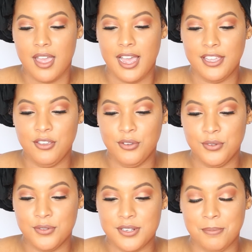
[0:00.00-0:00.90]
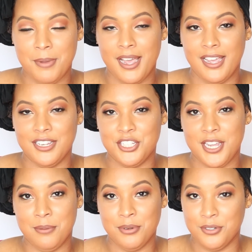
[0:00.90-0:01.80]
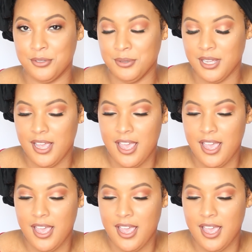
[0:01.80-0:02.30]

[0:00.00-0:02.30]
I used my shampoo